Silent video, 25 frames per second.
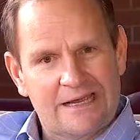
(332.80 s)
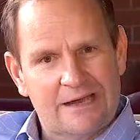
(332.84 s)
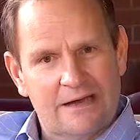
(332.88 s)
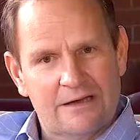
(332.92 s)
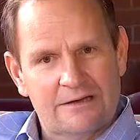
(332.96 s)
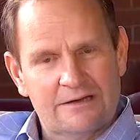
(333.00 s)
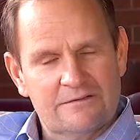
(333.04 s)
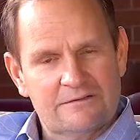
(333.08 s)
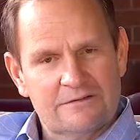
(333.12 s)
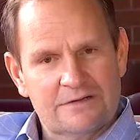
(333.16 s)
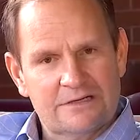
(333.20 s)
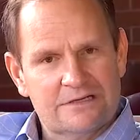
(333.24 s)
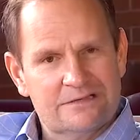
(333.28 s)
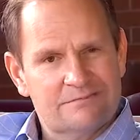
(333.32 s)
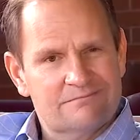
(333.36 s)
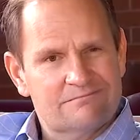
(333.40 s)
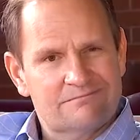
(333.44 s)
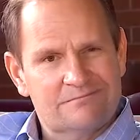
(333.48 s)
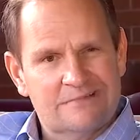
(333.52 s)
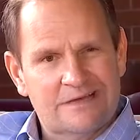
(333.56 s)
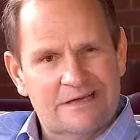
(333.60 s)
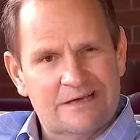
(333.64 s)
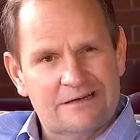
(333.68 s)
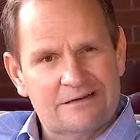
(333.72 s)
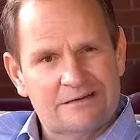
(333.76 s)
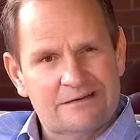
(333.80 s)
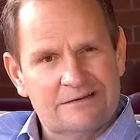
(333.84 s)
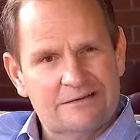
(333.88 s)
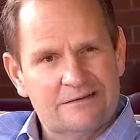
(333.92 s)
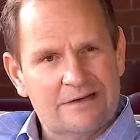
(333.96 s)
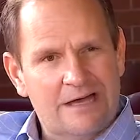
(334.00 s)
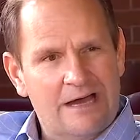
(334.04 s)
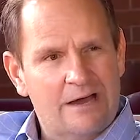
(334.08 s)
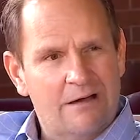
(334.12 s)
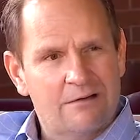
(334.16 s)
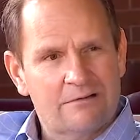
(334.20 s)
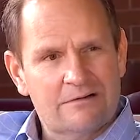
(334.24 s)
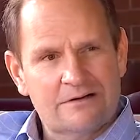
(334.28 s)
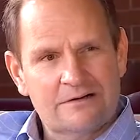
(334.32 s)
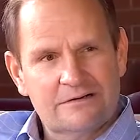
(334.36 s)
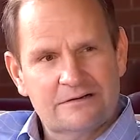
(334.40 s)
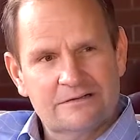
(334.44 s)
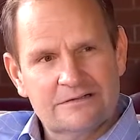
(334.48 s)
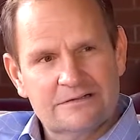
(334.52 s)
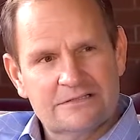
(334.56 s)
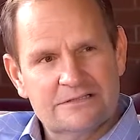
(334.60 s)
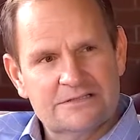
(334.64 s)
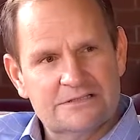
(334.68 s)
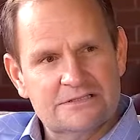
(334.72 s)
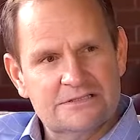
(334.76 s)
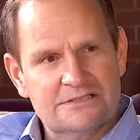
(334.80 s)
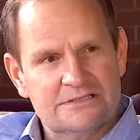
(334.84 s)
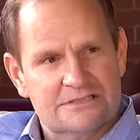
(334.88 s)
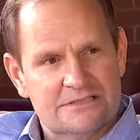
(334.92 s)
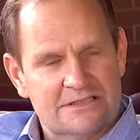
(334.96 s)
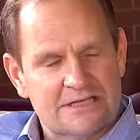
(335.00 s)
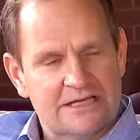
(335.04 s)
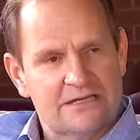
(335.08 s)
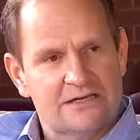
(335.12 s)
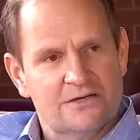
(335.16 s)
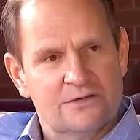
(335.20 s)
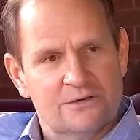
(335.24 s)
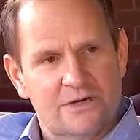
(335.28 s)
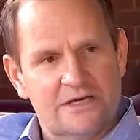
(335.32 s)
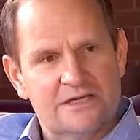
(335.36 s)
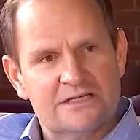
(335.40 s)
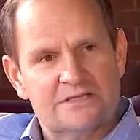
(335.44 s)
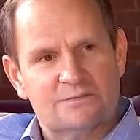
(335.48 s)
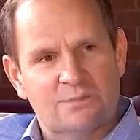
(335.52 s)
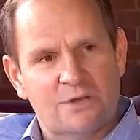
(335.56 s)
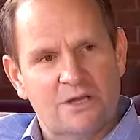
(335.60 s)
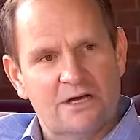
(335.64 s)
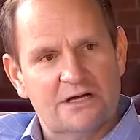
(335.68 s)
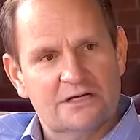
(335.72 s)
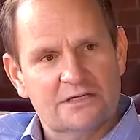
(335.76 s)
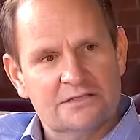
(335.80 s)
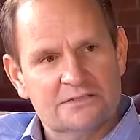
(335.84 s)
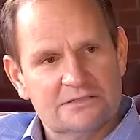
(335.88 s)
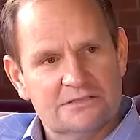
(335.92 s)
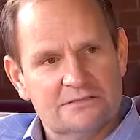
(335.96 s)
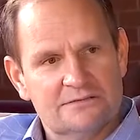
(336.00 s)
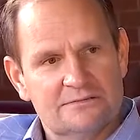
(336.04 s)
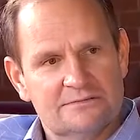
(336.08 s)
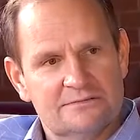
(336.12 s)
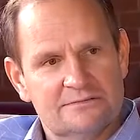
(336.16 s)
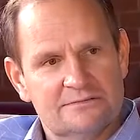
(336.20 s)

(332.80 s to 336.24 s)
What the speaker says: out every, hour to get new ice blocks.